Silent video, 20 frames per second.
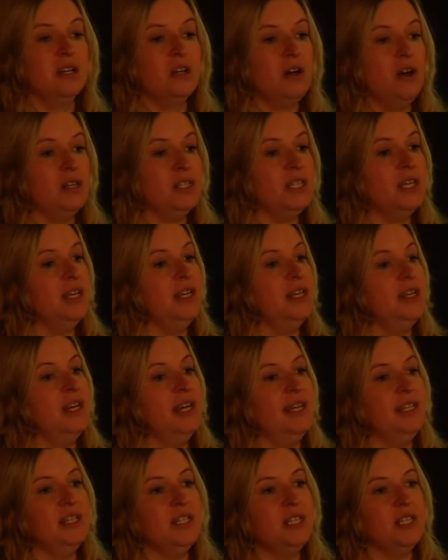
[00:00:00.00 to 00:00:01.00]
cousin,
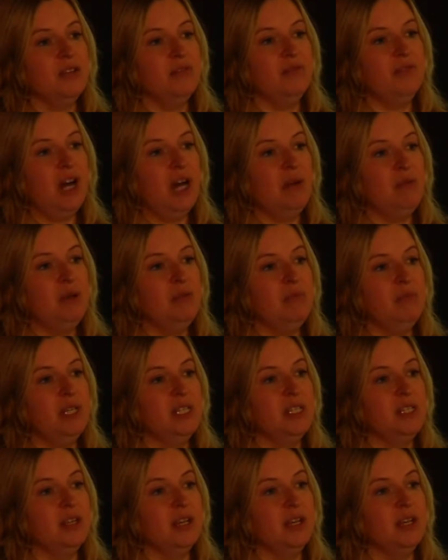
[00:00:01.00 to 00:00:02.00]
into the farming
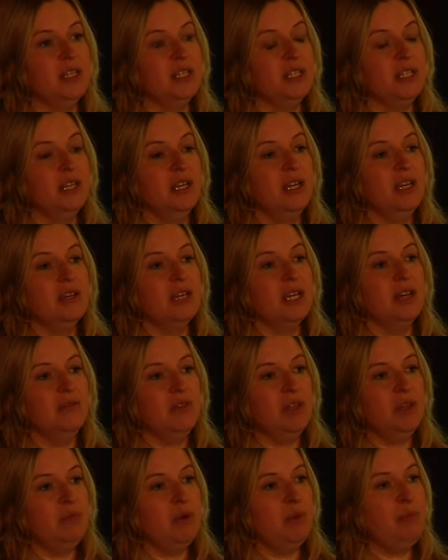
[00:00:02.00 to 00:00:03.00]
business,
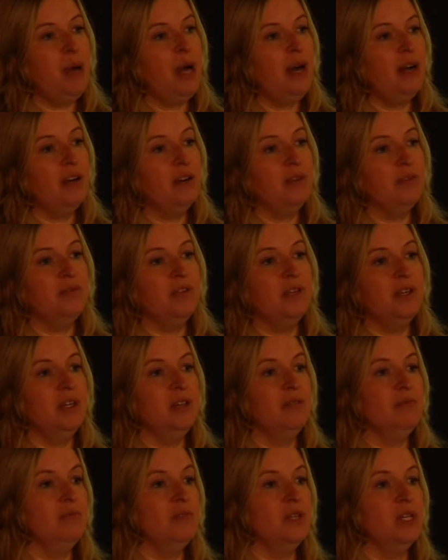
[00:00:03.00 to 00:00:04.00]
give them a part of
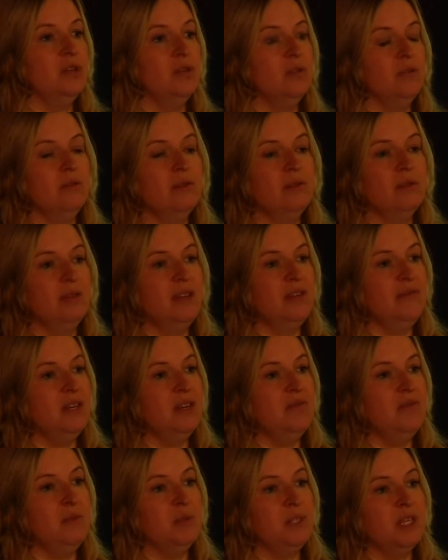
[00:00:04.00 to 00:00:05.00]
the, even
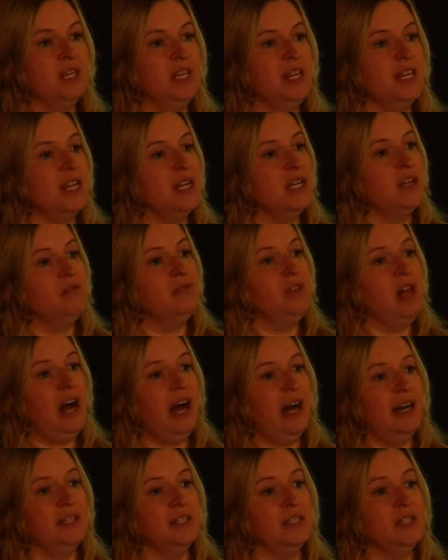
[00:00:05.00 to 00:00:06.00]
if it was an acre of
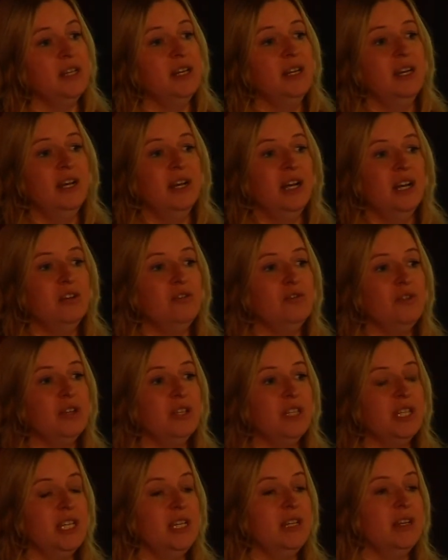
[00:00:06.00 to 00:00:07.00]
land, and
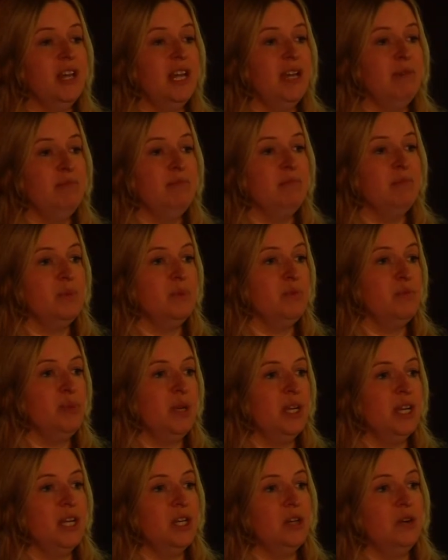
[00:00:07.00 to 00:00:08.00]
really
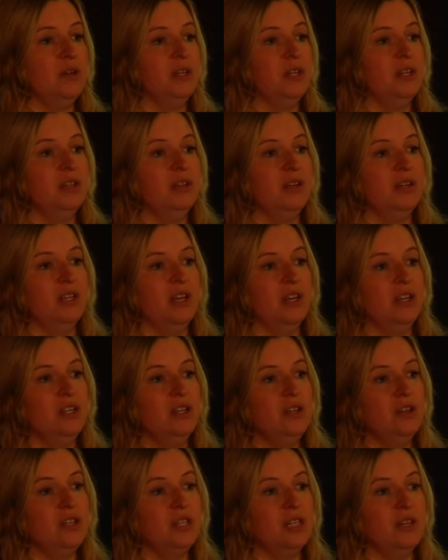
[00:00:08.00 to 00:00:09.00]
bringing on a
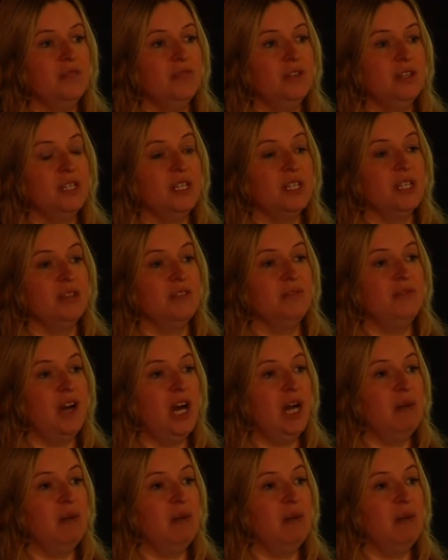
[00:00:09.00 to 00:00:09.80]
huge difference to the